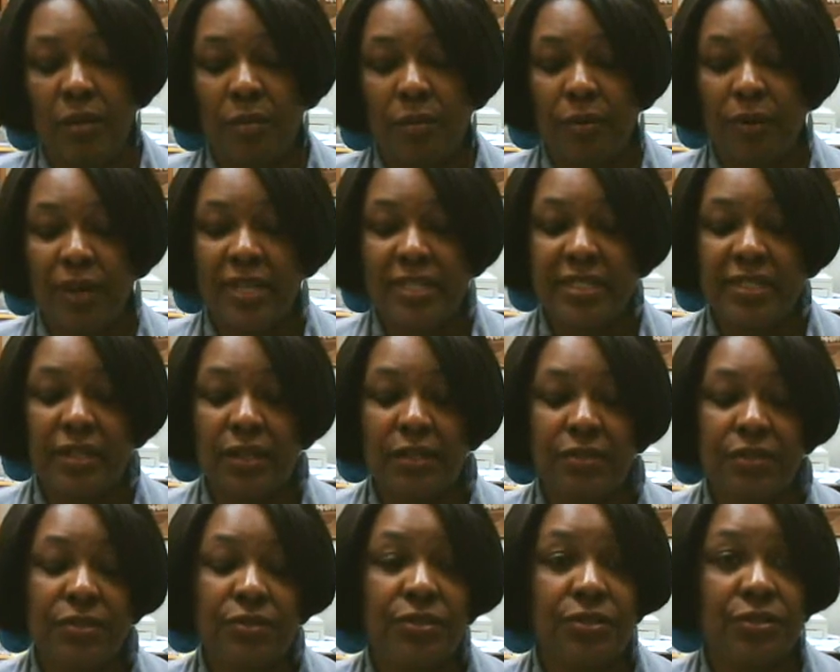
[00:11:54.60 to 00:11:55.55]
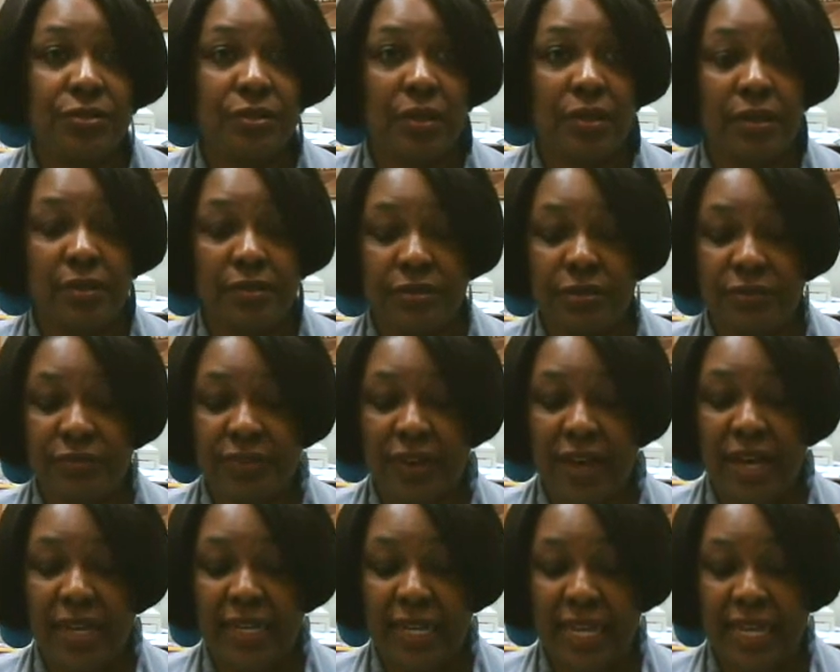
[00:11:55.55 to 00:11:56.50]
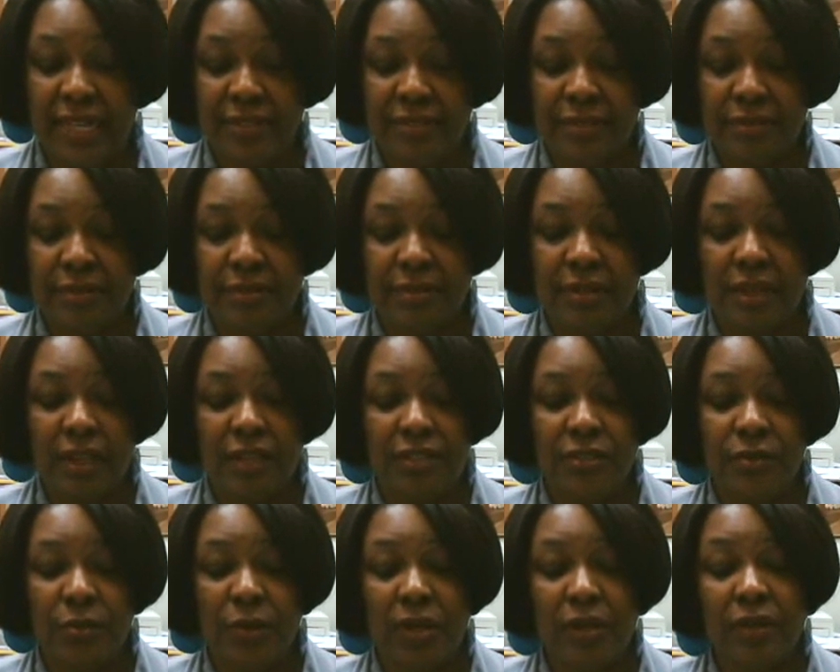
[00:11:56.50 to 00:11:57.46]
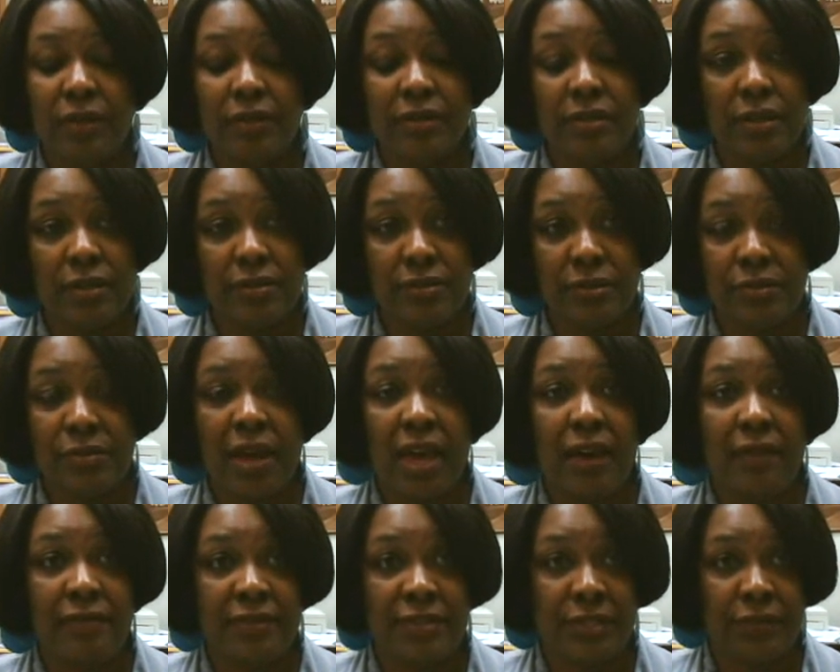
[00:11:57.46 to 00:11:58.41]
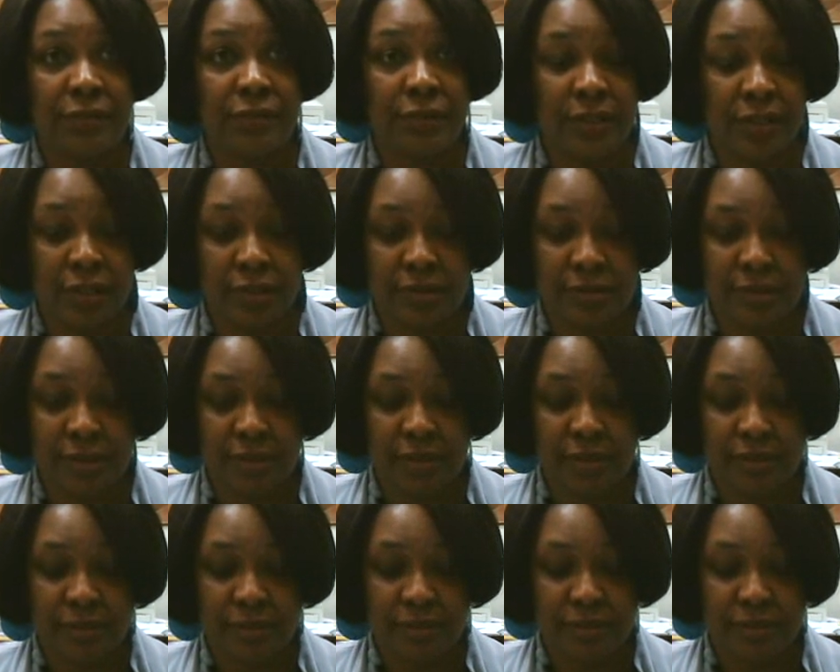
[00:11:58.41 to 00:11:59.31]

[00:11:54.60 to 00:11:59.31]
Praise those who struggle to find answers as well as those who have difficulty.